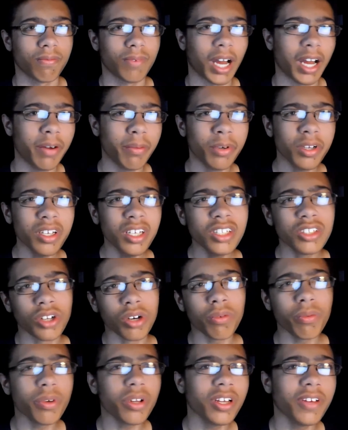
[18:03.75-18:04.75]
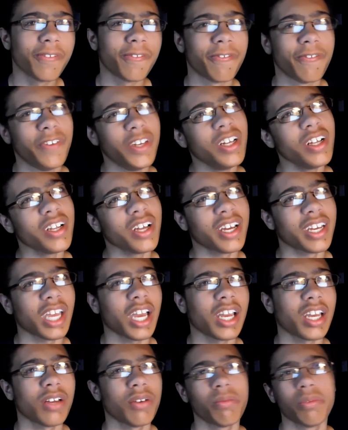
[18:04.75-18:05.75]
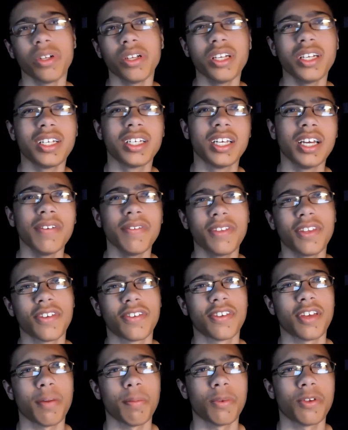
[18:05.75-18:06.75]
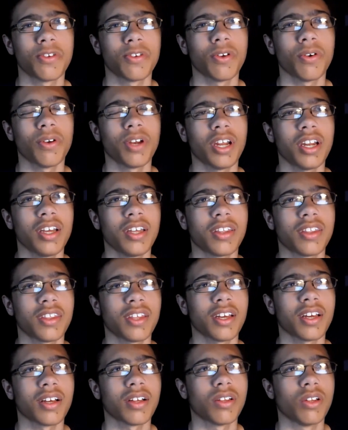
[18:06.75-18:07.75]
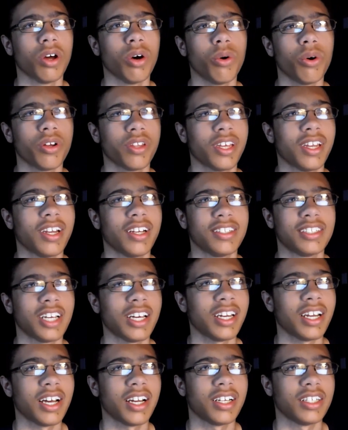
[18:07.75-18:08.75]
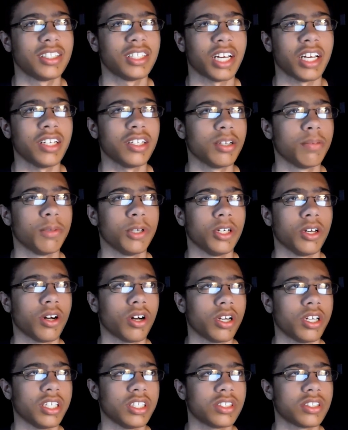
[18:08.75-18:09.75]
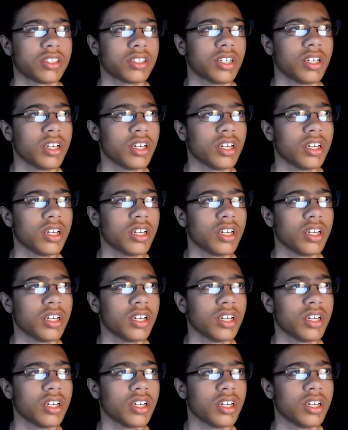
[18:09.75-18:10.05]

I really don't really feel like I can really give this episode anything lower than a 10 out of 10, to be honest.